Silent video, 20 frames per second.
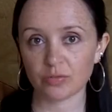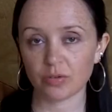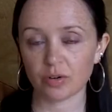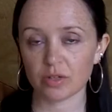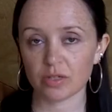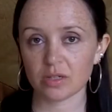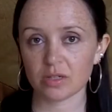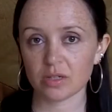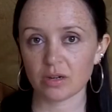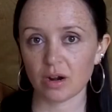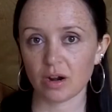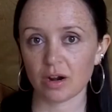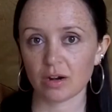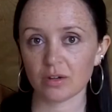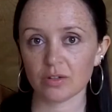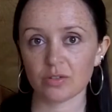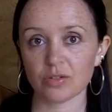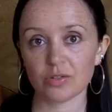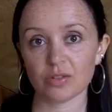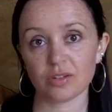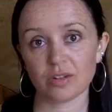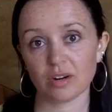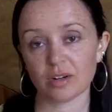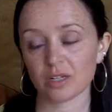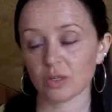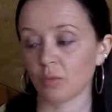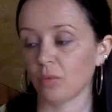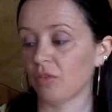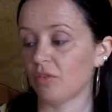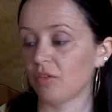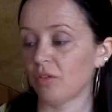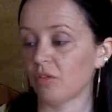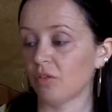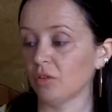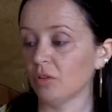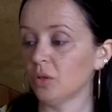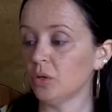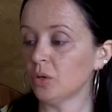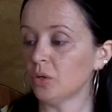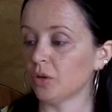for a start. So starting with the
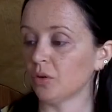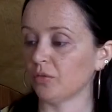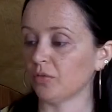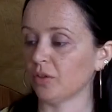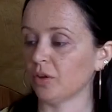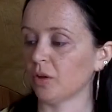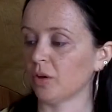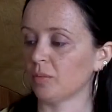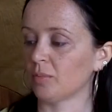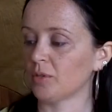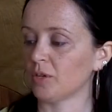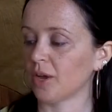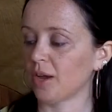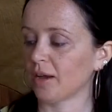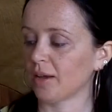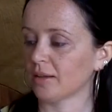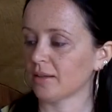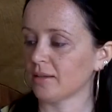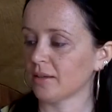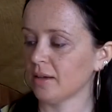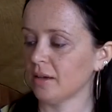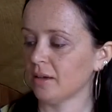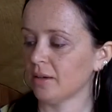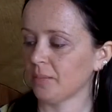look of the object,